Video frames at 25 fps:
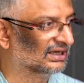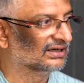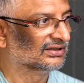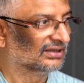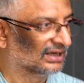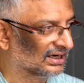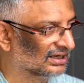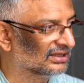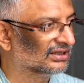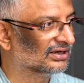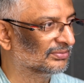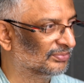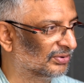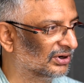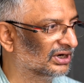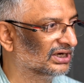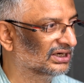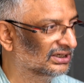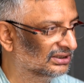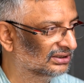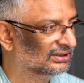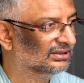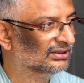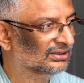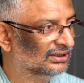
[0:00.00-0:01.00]
That's another
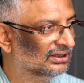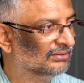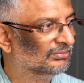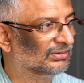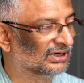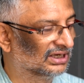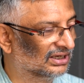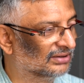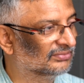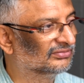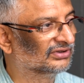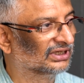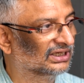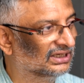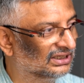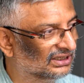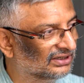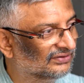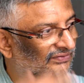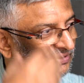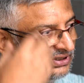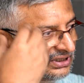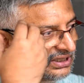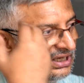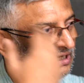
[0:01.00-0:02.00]
point. But I am saying
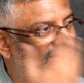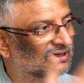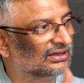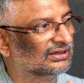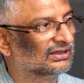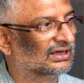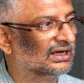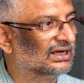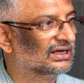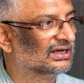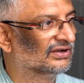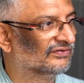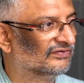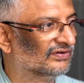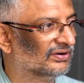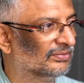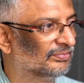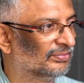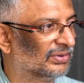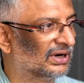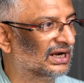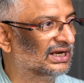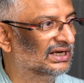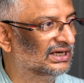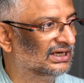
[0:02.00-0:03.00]
even that kind of a
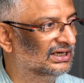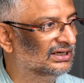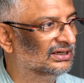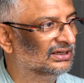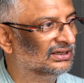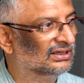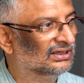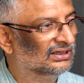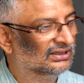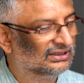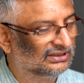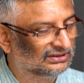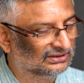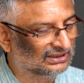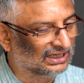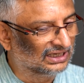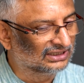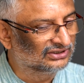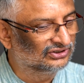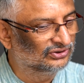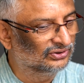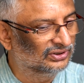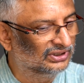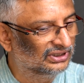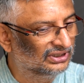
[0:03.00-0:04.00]
pride is
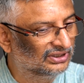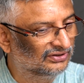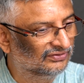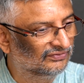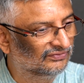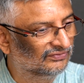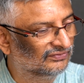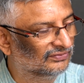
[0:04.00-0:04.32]
actually